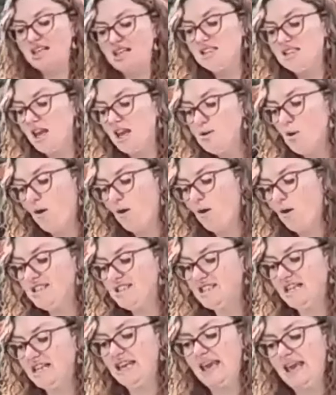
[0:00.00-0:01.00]
So
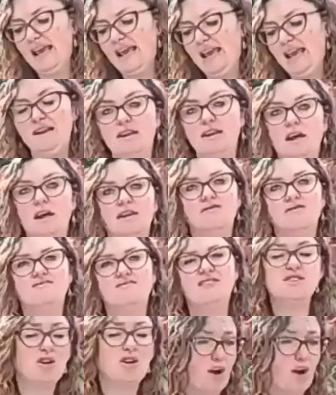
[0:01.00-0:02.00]
obviously there's
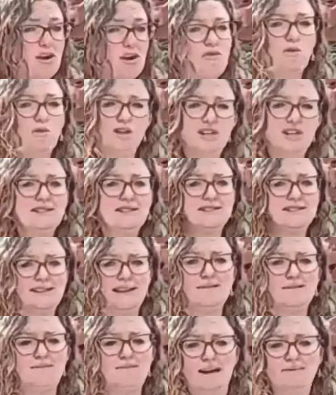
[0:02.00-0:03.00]
not a lot of woodland in
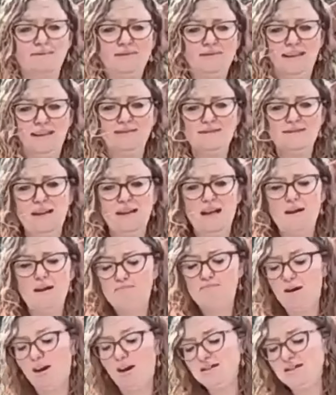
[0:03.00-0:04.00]
Malhamdale,
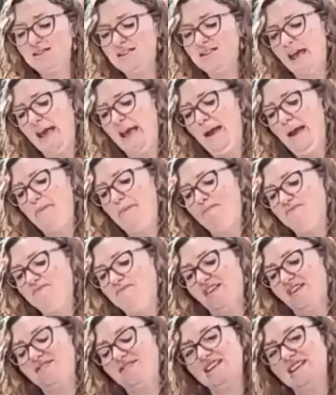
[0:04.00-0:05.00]
but
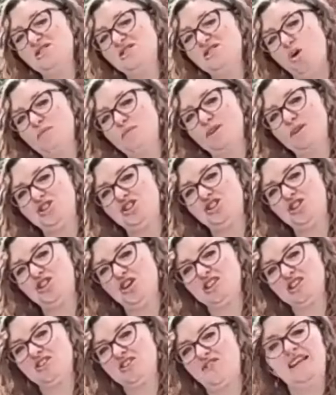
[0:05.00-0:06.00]
there's not much
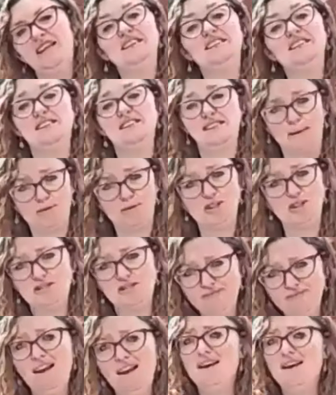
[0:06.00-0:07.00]
chance for interception
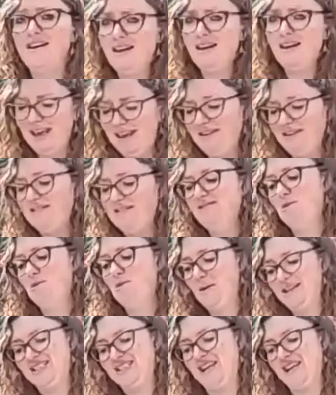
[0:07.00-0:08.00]
in the
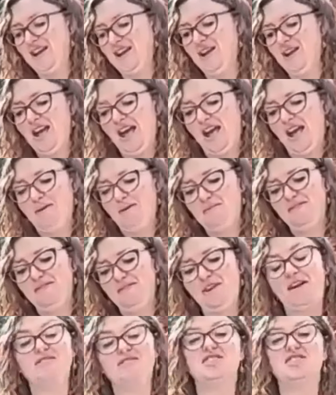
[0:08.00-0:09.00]
winter if
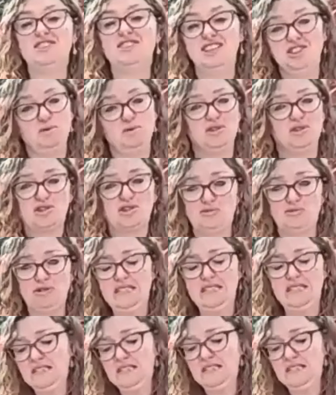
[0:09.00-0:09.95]
you have deciduous trees.